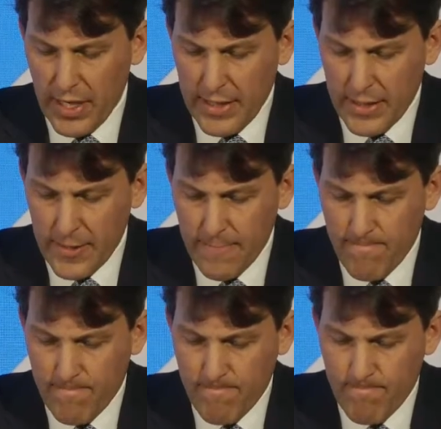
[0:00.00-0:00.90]
it is,
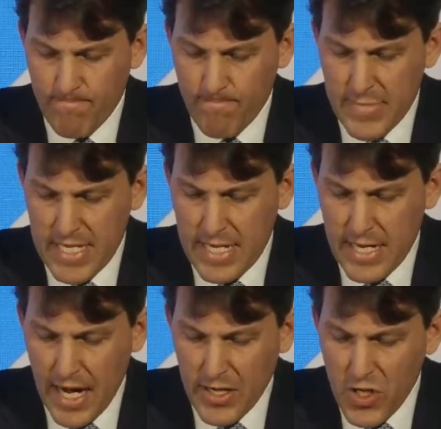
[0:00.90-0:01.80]

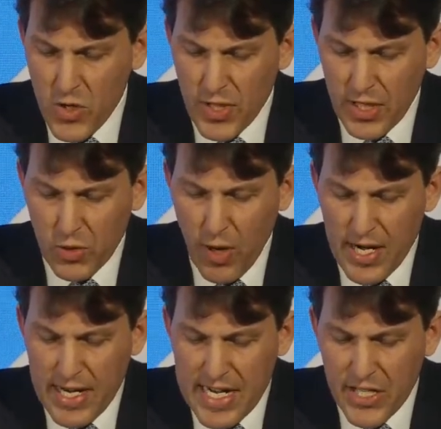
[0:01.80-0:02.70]
and use it to
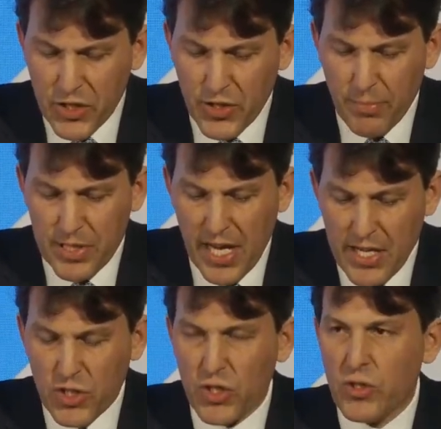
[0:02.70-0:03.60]
unleash the
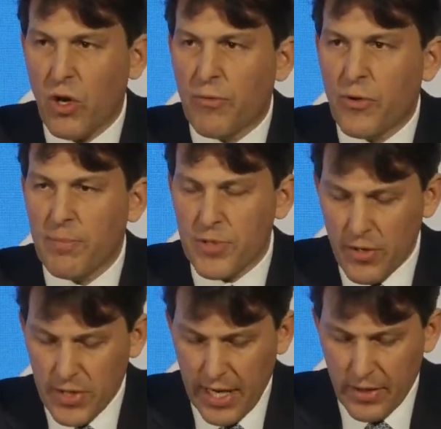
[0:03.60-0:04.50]
potential of
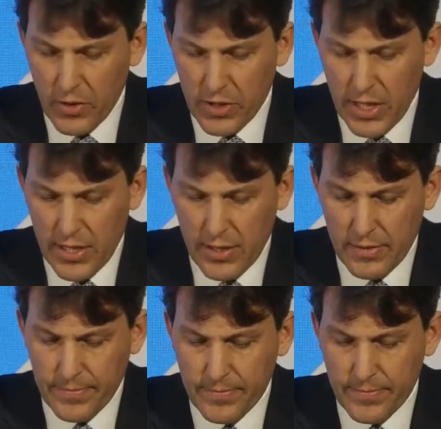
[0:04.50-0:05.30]
crypto technologies.